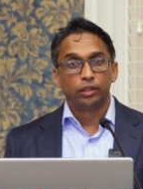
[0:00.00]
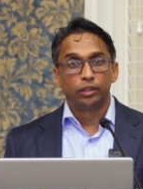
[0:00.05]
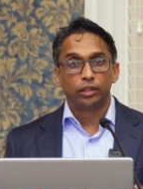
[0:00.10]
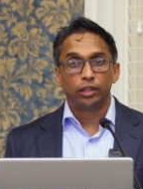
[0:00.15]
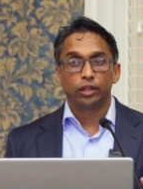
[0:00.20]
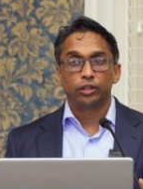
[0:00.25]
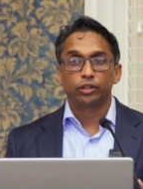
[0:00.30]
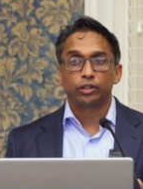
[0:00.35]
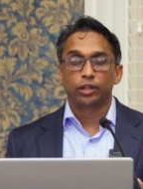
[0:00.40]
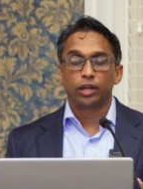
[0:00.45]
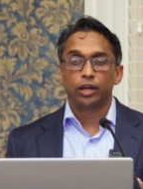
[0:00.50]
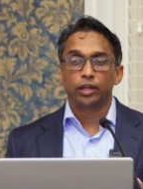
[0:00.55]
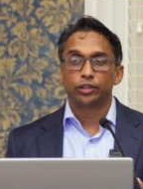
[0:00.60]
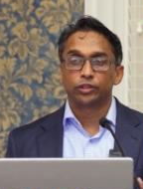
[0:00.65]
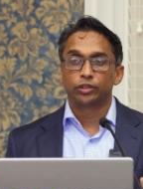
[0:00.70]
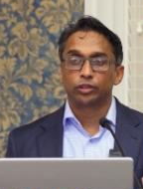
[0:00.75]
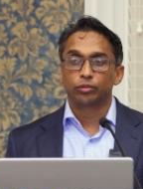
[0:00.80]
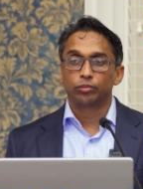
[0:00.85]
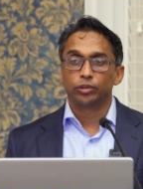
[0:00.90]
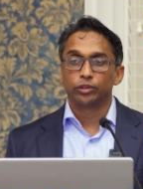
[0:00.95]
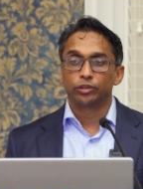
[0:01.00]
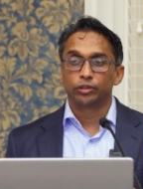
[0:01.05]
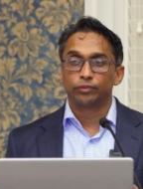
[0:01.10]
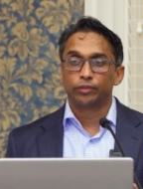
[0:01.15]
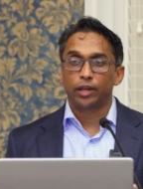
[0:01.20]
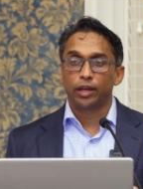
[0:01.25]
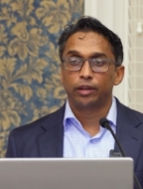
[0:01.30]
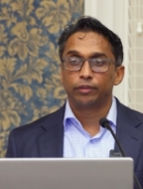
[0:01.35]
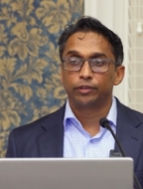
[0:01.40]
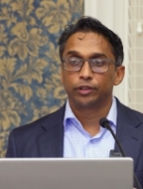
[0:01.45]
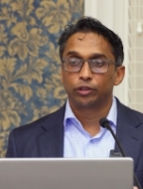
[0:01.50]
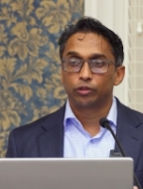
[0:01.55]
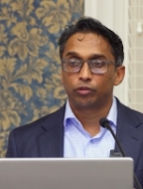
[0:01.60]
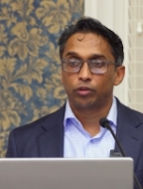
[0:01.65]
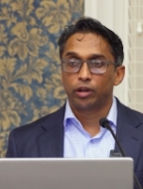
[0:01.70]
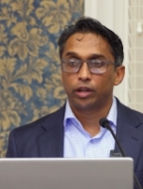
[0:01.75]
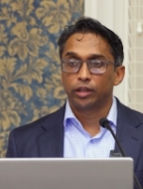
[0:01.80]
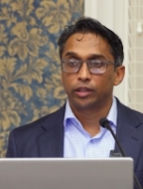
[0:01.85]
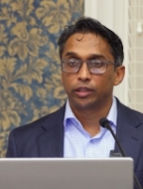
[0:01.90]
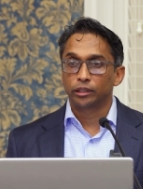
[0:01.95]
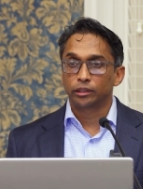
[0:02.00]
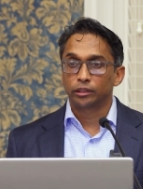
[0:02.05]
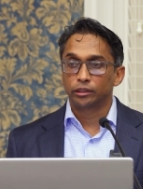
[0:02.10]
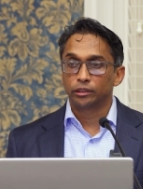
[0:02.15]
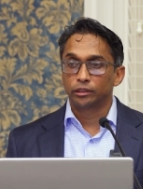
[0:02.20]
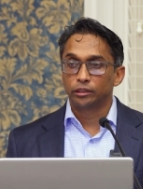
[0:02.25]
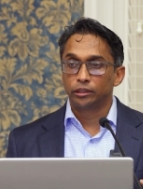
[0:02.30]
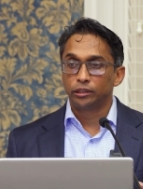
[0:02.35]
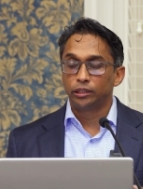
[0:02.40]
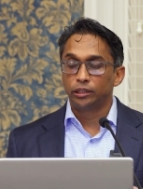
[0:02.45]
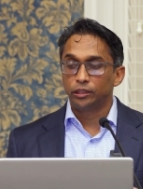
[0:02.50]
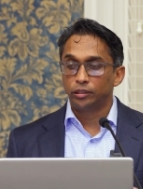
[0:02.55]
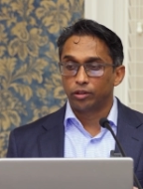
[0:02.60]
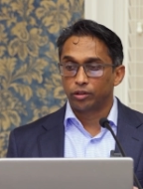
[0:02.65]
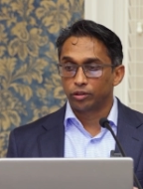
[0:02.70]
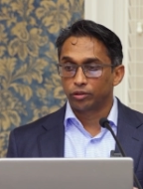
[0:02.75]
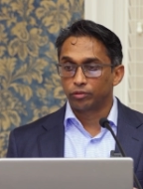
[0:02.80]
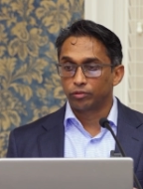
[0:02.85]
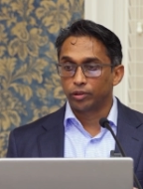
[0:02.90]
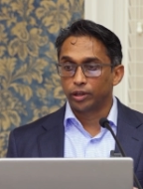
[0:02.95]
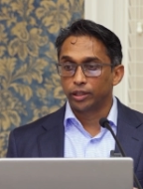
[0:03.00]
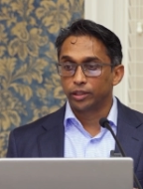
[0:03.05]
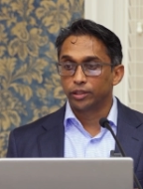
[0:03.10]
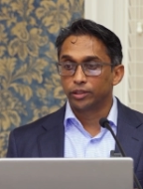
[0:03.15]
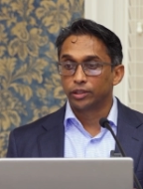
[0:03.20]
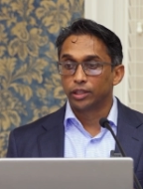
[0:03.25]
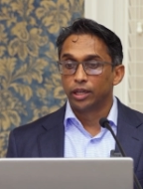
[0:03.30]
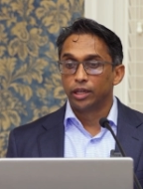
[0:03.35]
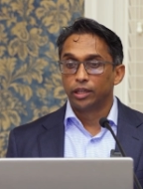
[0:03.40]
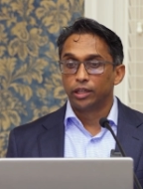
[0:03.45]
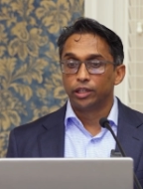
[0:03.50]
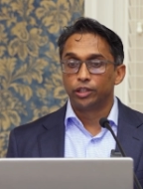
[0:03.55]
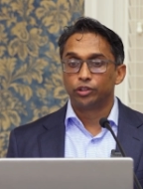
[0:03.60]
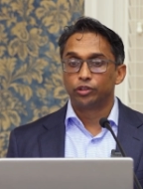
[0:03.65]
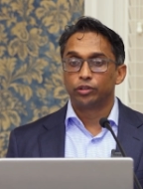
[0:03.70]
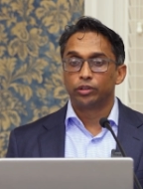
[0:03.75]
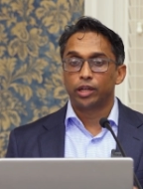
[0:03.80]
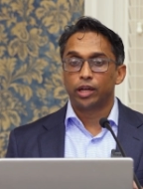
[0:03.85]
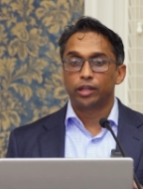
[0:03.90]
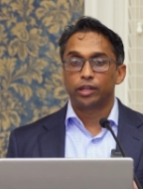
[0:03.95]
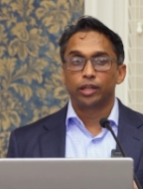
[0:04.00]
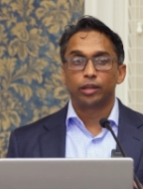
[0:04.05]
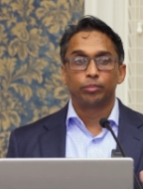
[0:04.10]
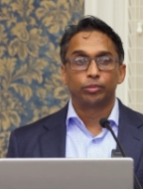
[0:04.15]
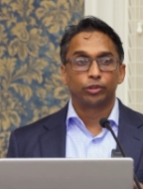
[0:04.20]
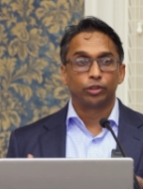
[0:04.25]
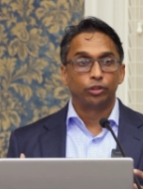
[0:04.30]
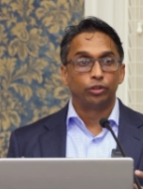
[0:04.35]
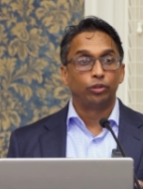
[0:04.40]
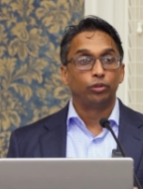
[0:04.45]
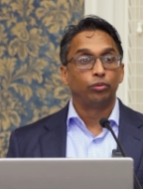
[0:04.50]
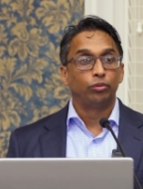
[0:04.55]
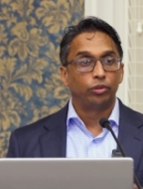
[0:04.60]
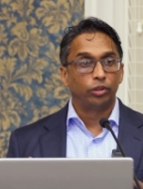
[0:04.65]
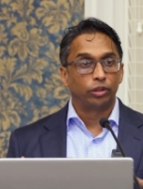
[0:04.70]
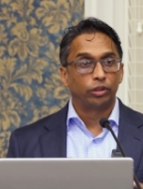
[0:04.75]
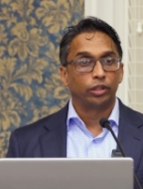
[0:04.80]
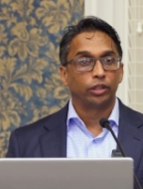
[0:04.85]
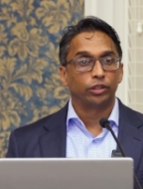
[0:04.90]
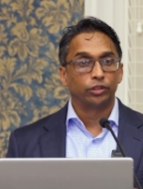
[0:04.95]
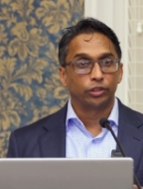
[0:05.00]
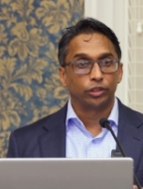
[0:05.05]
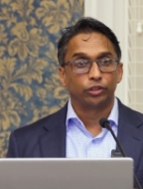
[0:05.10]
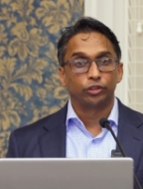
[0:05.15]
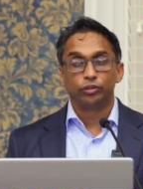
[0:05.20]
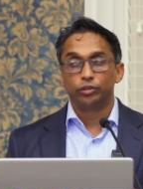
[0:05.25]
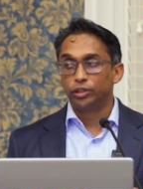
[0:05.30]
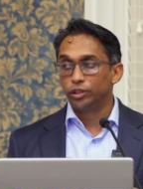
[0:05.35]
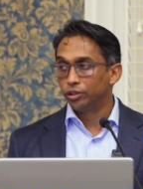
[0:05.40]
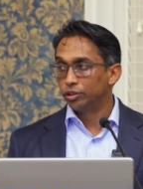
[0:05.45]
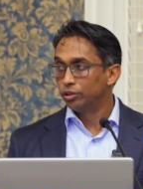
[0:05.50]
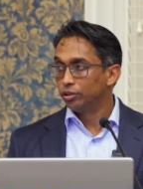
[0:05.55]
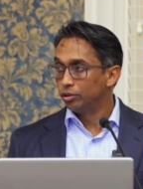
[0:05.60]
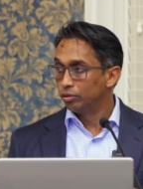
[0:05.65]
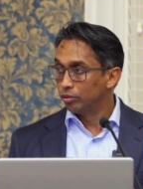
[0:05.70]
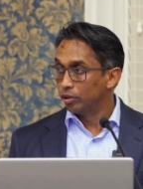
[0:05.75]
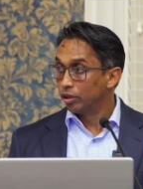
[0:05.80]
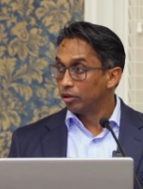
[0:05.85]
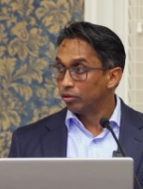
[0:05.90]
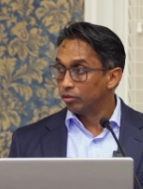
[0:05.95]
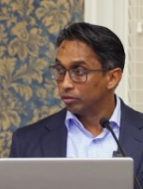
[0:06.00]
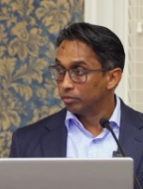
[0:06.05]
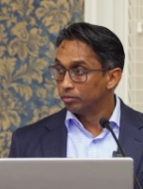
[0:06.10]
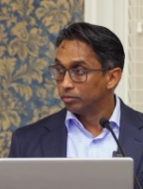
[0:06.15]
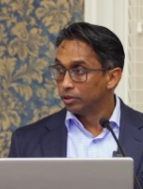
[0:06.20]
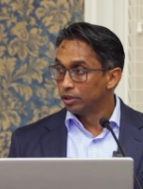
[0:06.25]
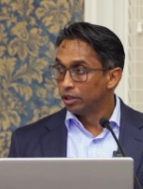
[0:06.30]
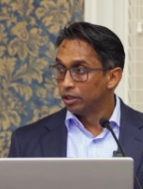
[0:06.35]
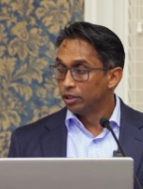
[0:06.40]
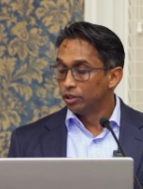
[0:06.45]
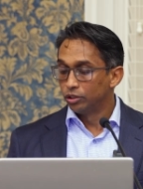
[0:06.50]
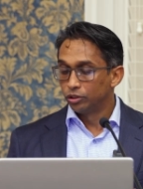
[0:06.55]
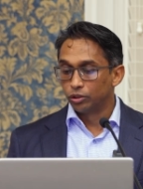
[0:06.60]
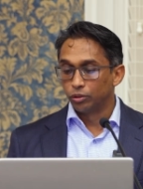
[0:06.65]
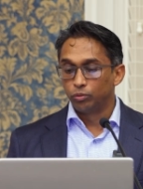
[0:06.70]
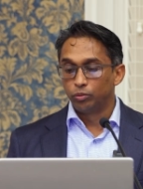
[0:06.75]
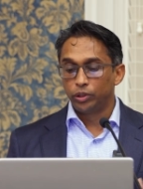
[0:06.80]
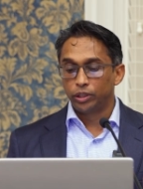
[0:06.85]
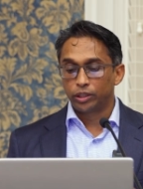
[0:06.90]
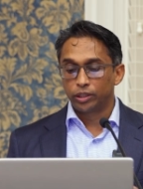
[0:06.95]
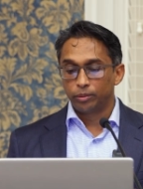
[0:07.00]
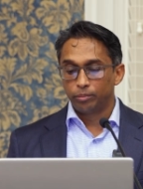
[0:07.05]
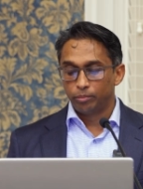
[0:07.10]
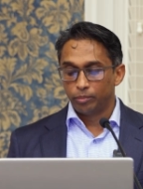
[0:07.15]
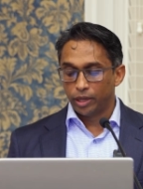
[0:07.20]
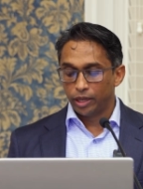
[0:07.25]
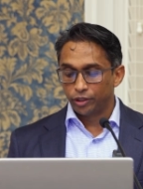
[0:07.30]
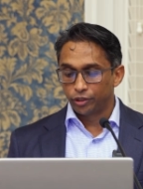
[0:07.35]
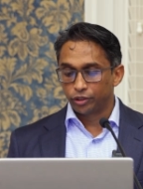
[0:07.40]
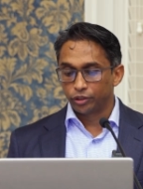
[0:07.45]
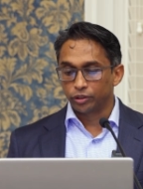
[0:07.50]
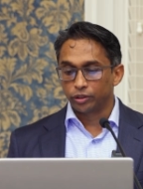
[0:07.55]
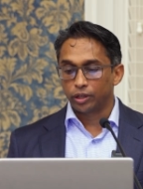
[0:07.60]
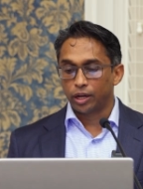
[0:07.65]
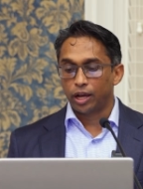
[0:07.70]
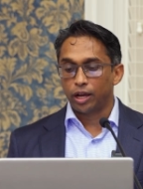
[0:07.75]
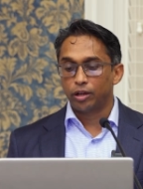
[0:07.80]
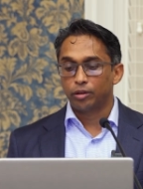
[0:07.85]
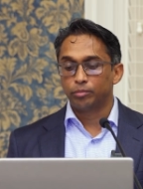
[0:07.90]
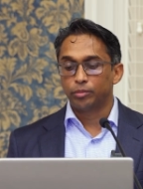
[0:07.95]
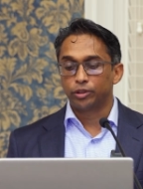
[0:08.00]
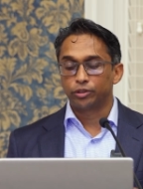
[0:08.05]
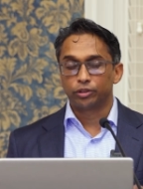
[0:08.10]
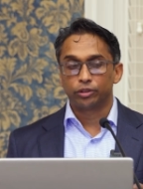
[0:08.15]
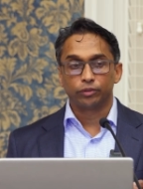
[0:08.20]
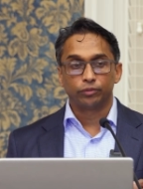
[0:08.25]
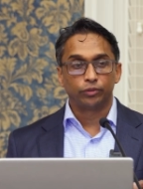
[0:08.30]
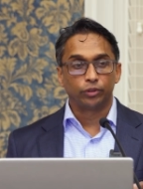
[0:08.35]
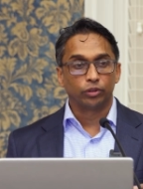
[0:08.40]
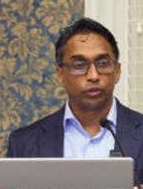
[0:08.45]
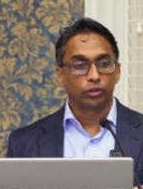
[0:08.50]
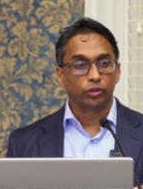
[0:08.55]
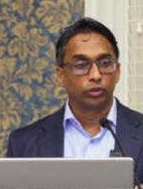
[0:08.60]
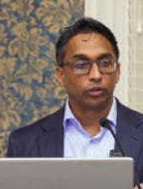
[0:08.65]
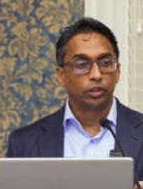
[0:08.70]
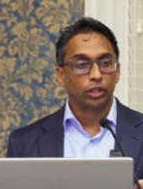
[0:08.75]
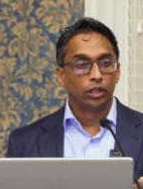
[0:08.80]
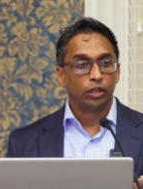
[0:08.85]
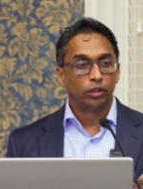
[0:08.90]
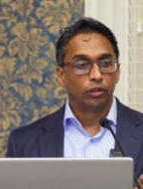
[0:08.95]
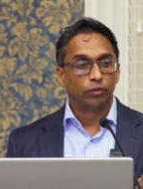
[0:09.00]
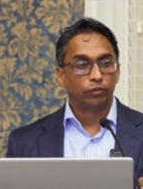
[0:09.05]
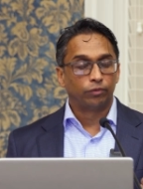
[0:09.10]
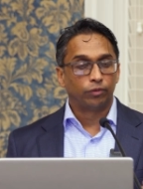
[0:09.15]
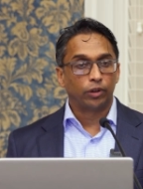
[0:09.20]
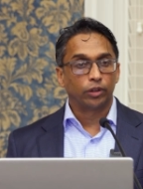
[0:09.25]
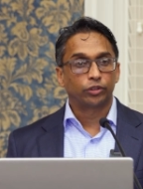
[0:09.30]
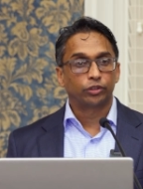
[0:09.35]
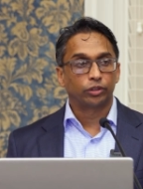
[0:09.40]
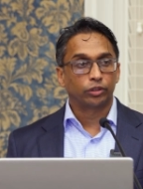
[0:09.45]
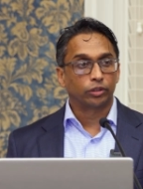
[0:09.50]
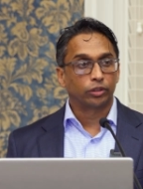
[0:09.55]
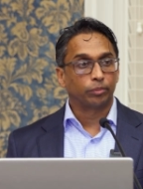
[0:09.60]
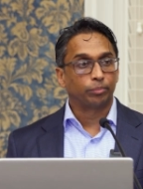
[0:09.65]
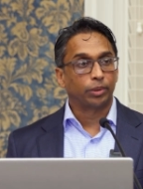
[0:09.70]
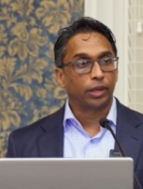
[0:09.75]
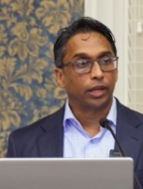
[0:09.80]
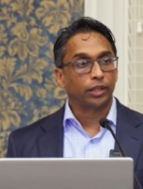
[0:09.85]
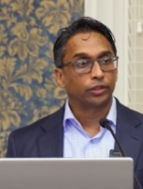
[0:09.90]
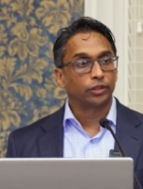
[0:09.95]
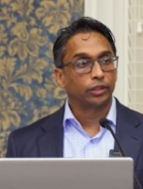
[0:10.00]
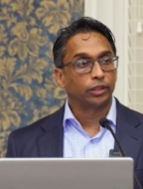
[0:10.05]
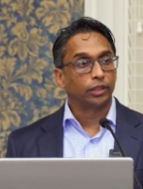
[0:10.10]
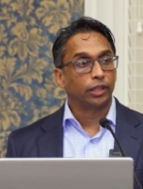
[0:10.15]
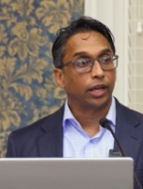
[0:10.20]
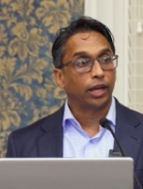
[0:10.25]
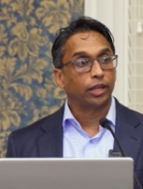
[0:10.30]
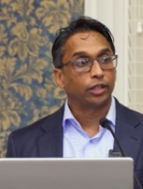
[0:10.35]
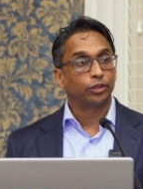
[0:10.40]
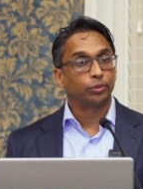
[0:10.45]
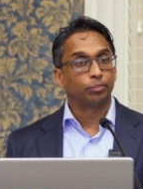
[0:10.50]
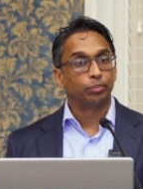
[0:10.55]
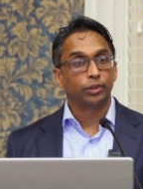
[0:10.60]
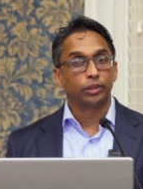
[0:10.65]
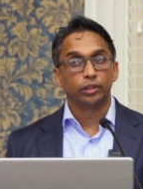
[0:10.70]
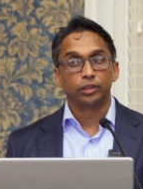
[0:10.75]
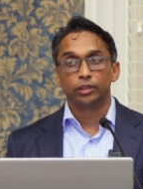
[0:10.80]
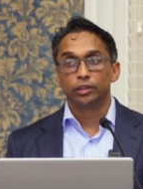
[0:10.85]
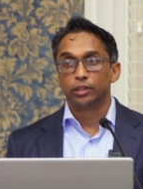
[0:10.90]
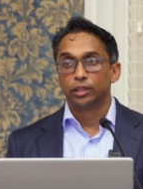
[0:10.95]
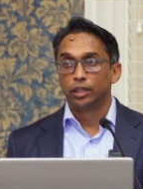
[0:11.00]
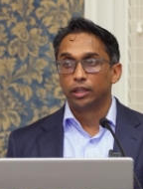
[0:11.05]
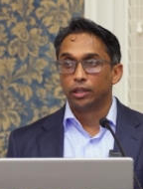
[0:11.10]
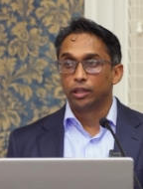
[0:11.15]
the other consequence of having chronic knee arthritis is you're not able to do the things that you need to do at home. So we can measure how much of your functional capacity has been